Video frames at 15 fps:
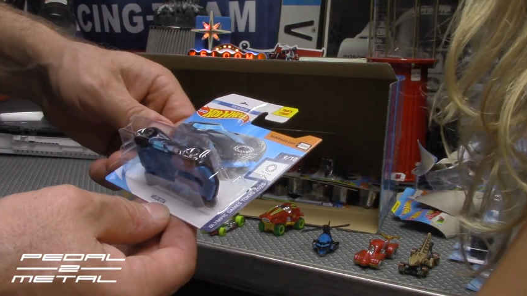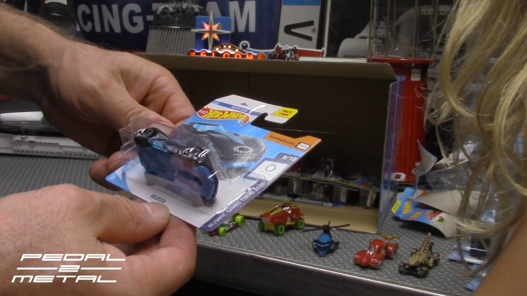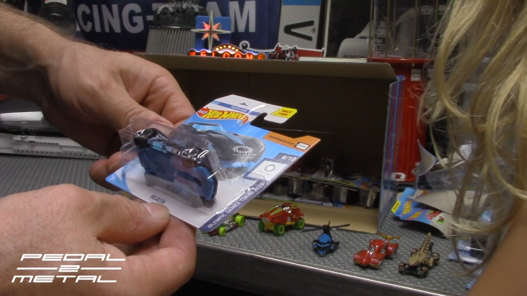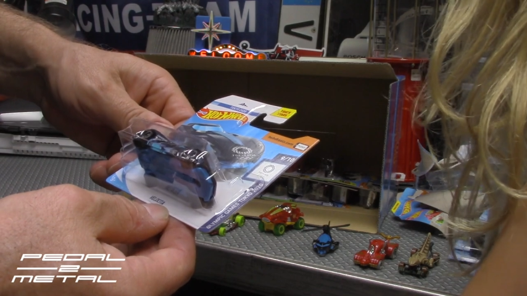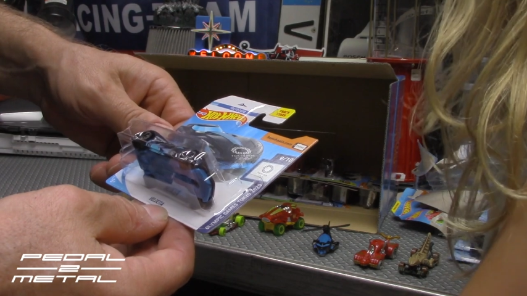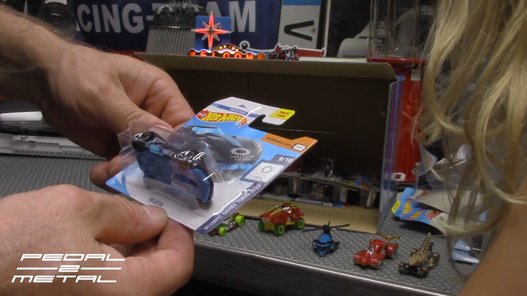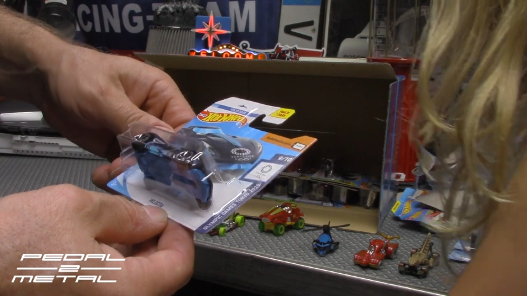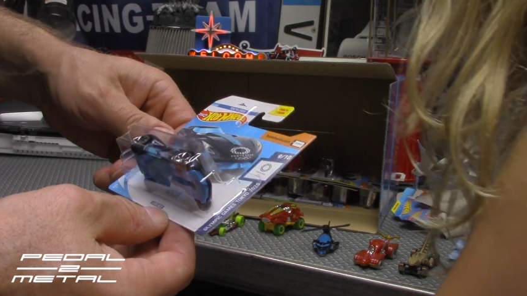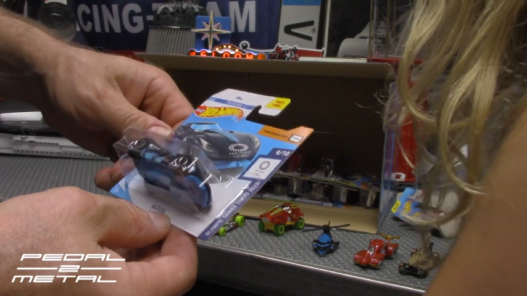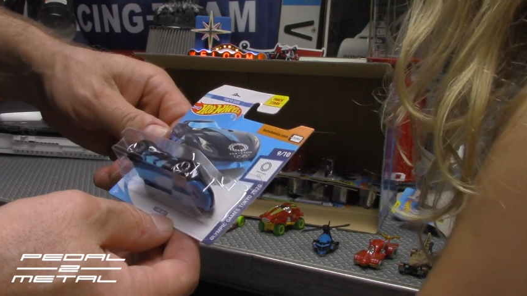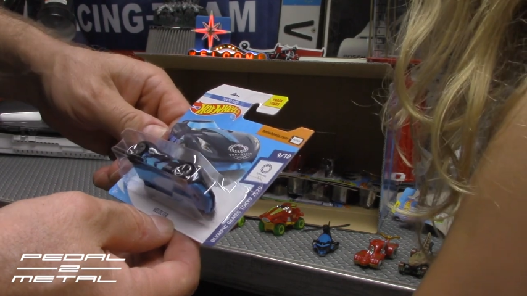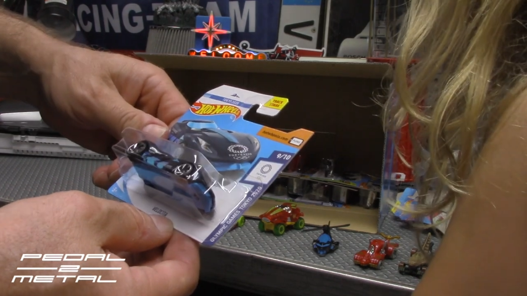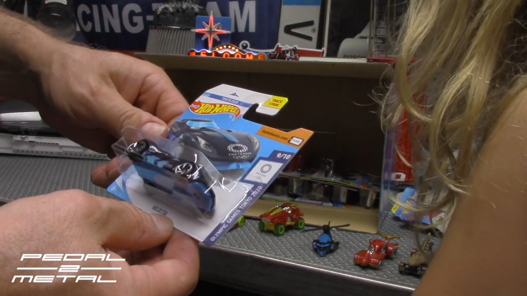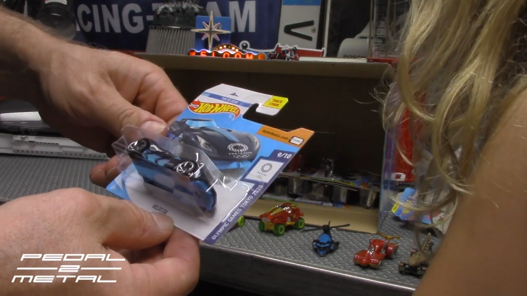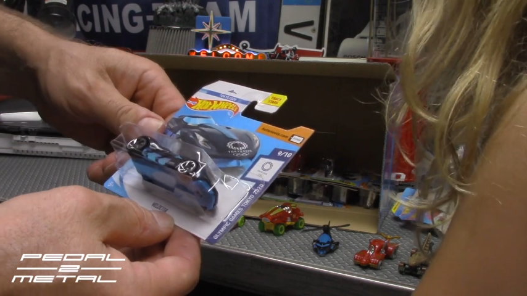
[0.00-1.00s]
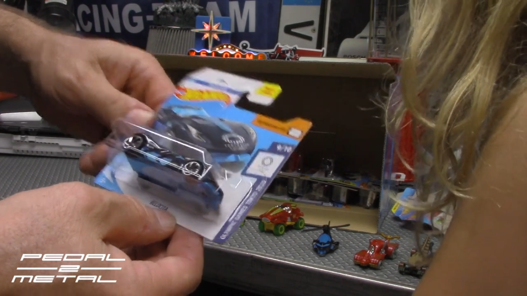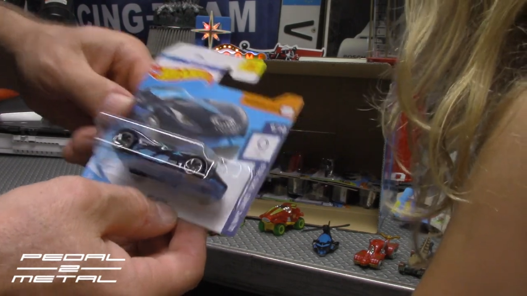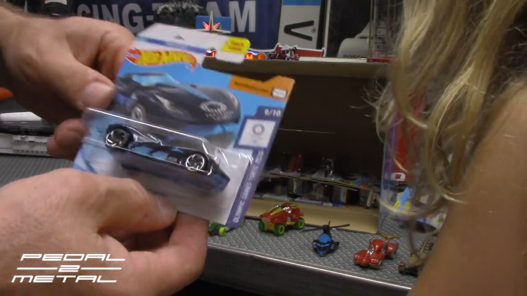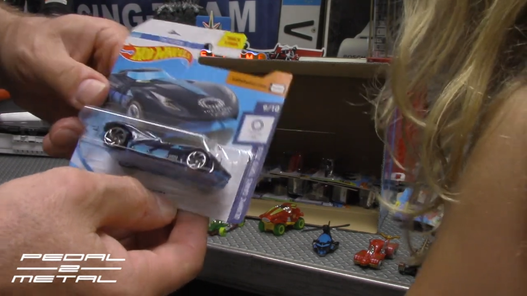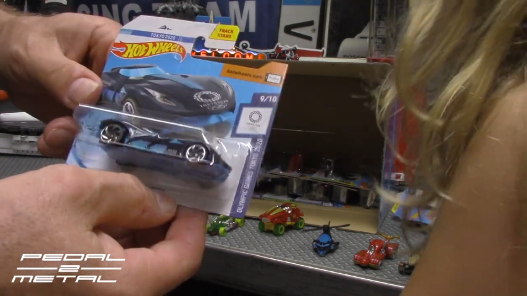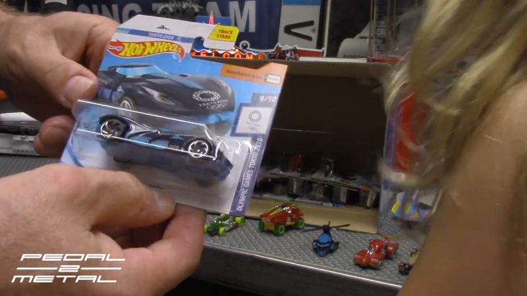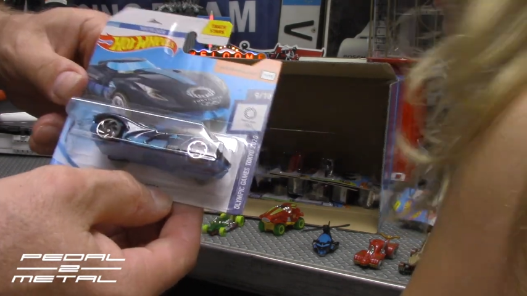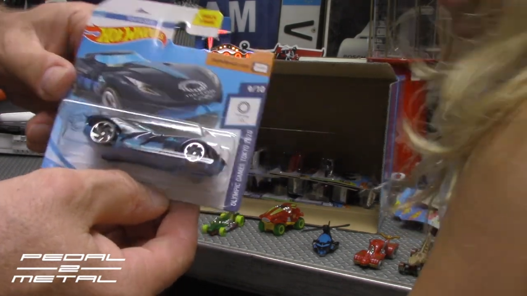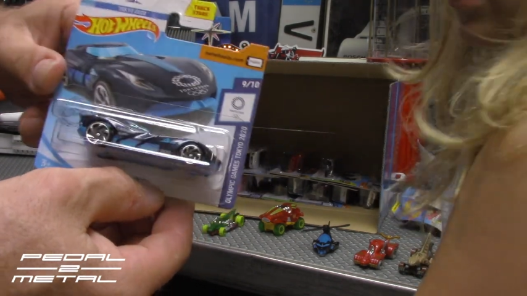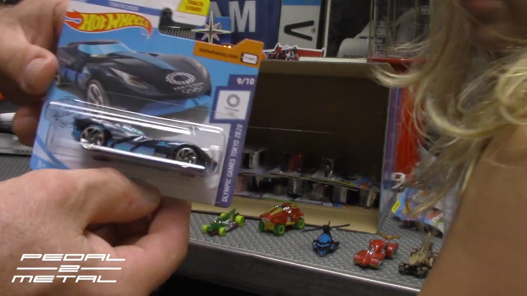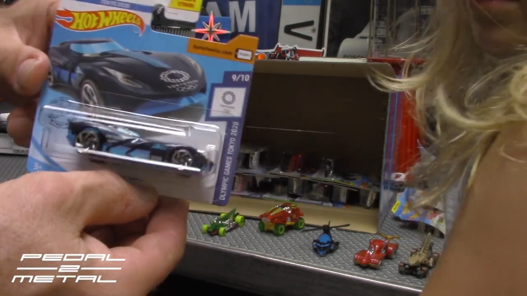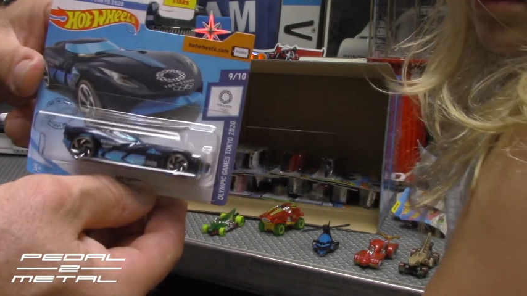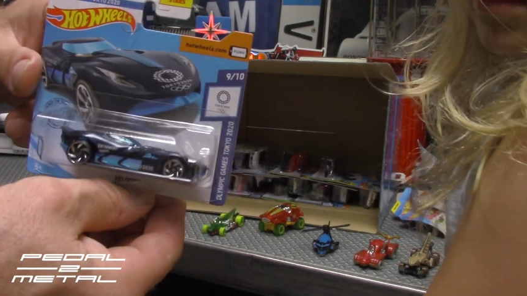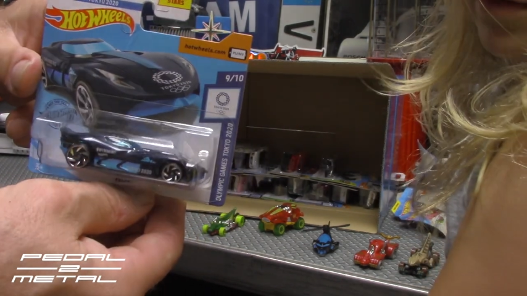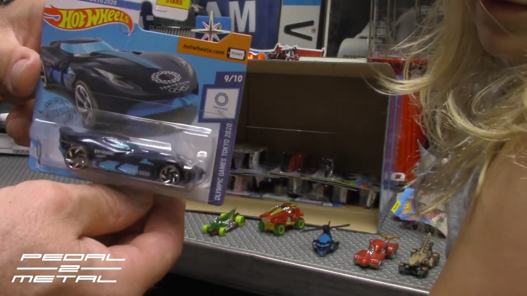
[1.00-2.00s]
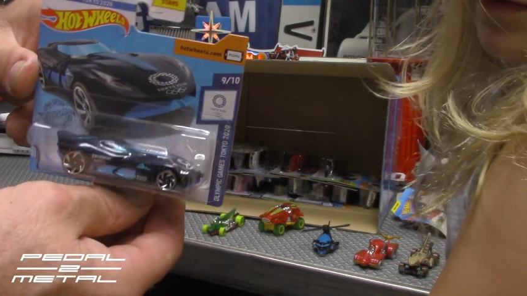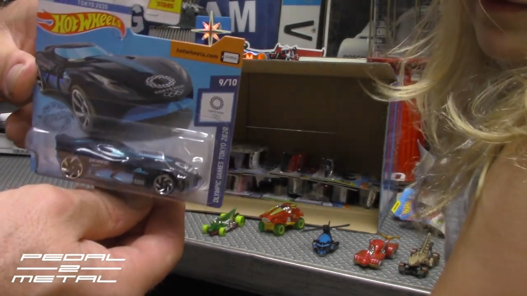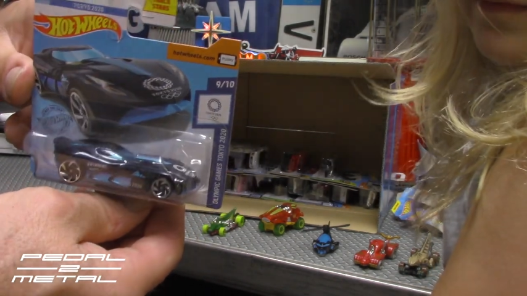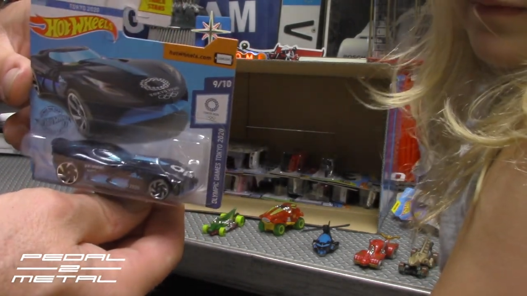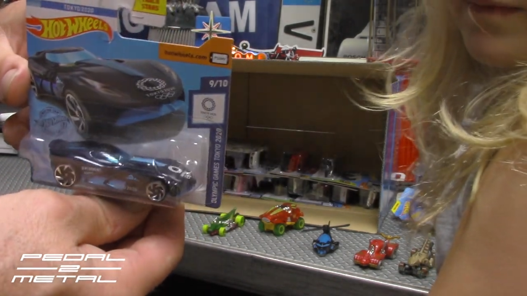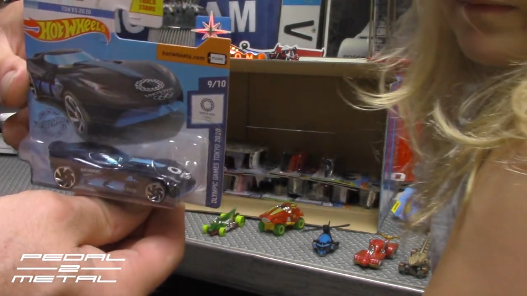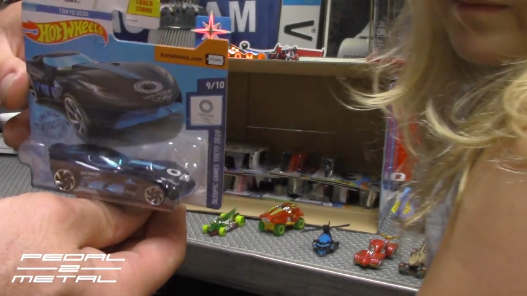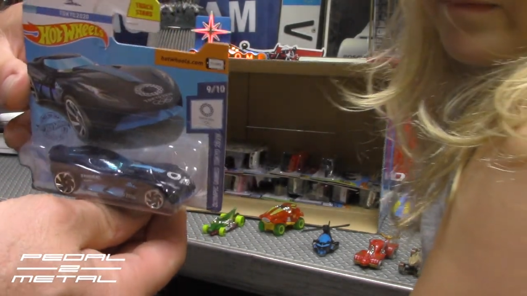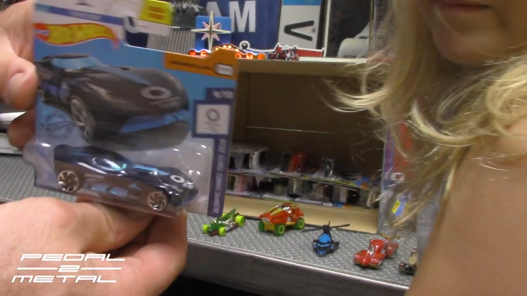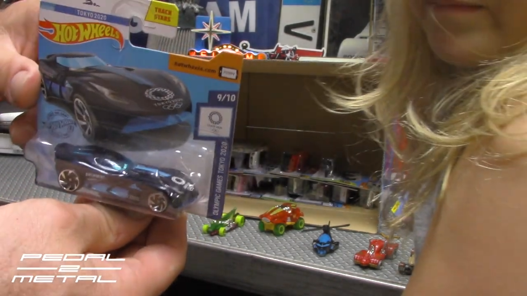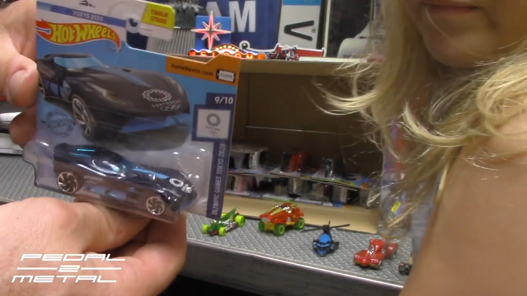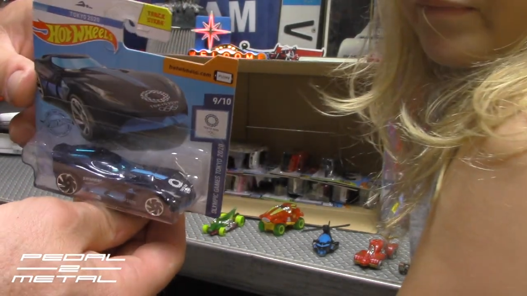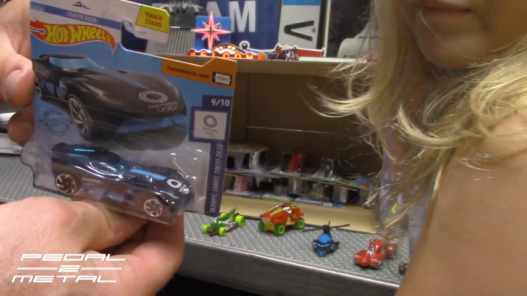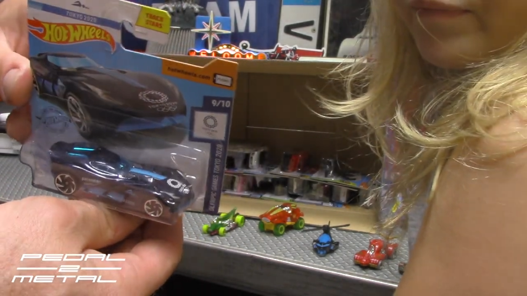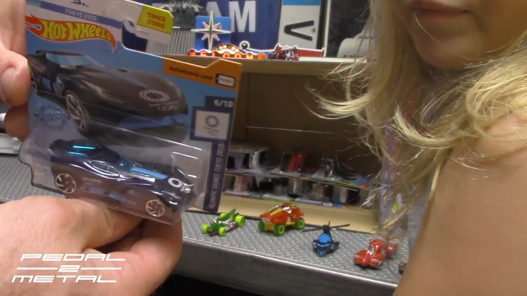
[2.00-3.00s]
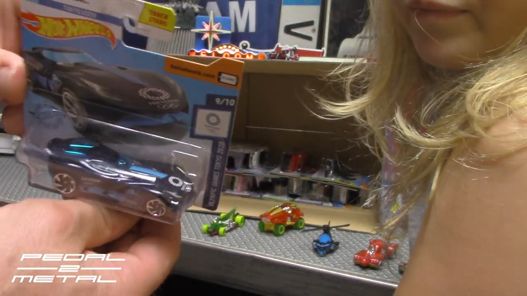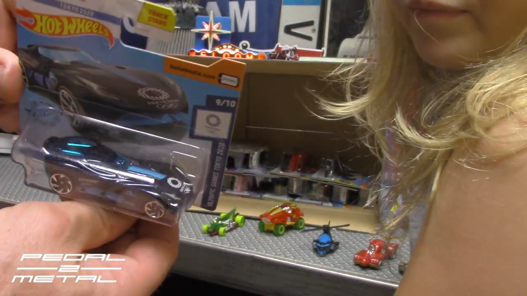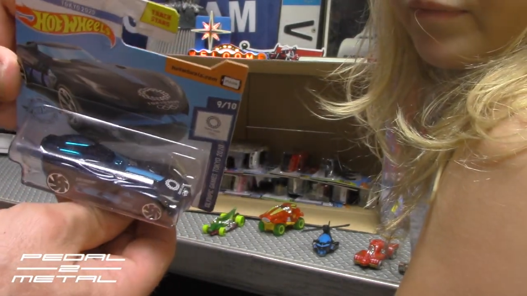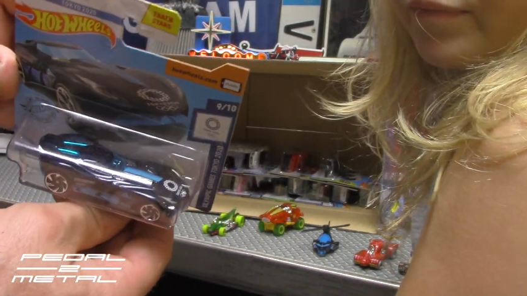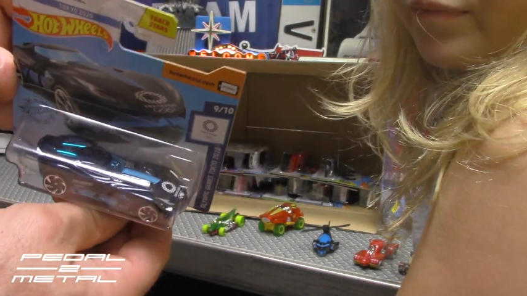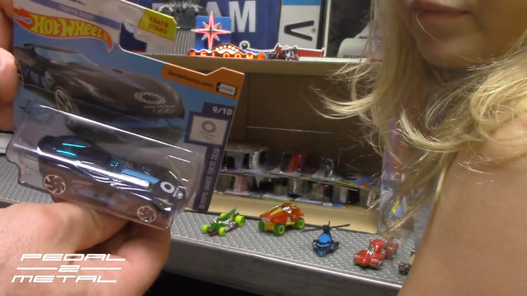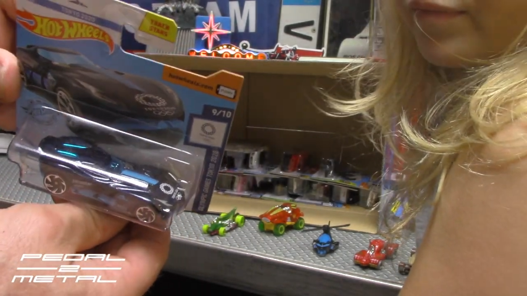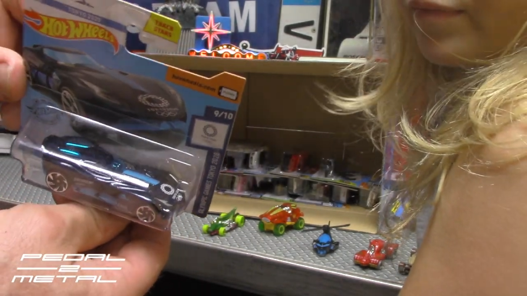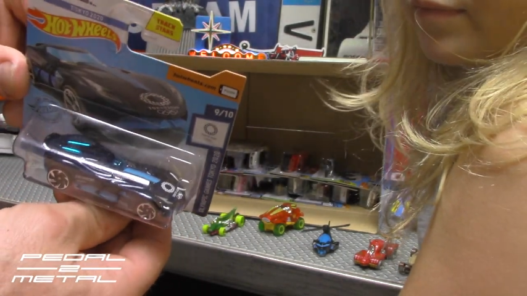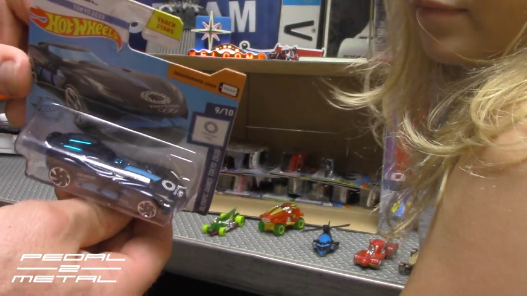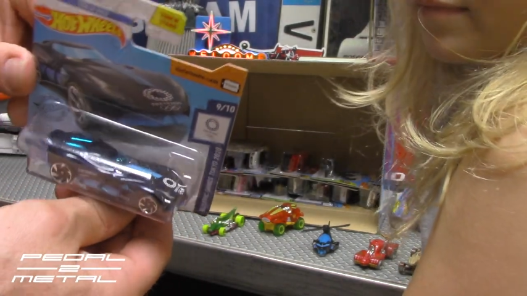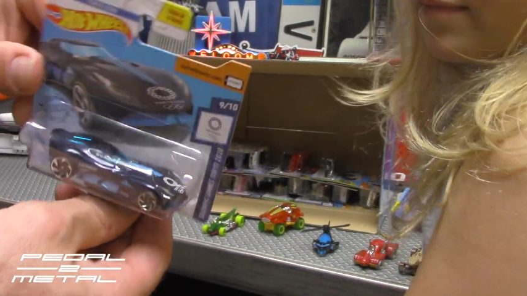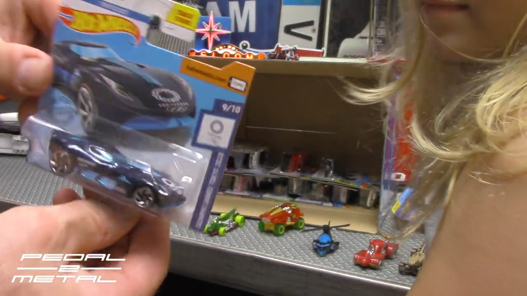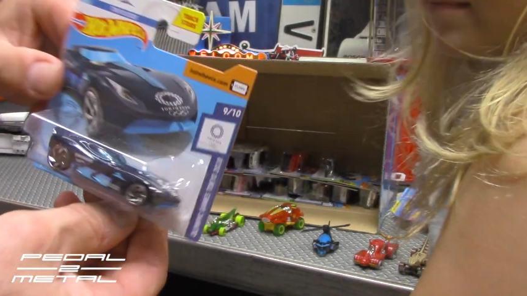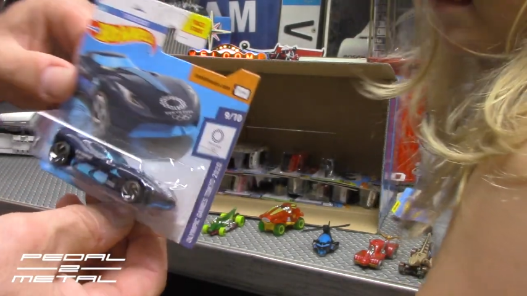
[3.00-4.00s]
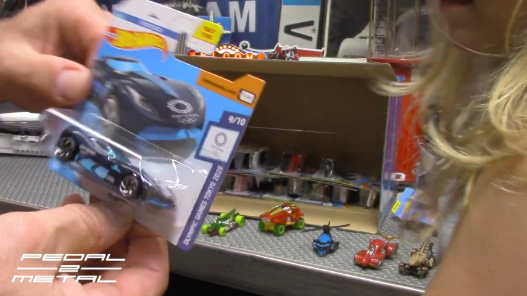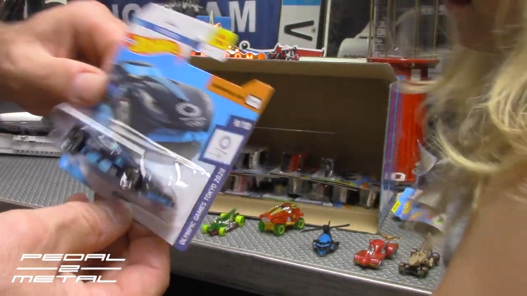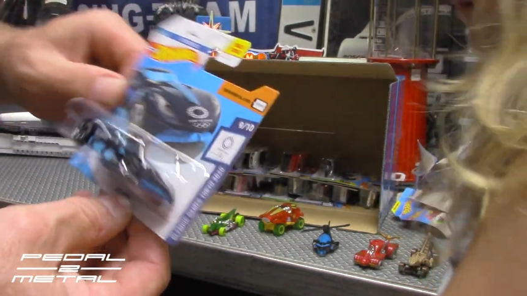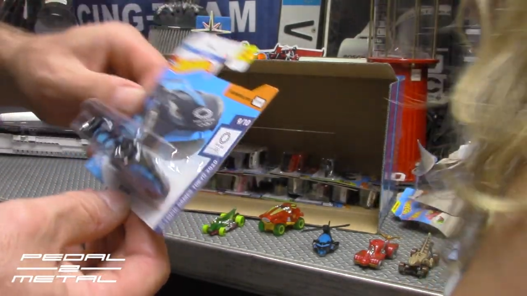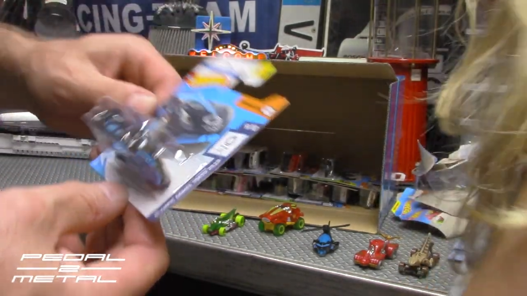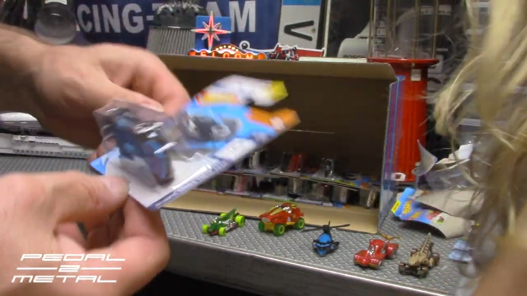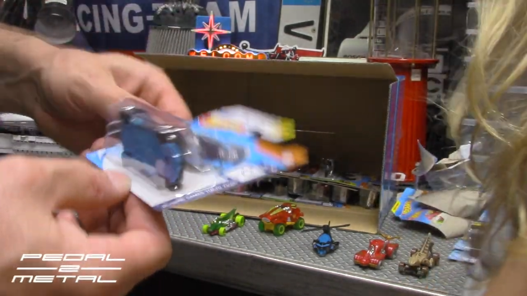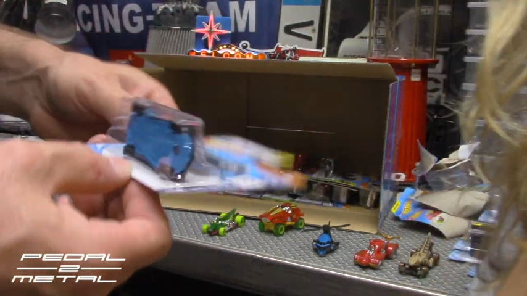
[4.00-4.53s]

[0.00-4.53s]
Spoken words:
No face is visible, so there are no lips to read.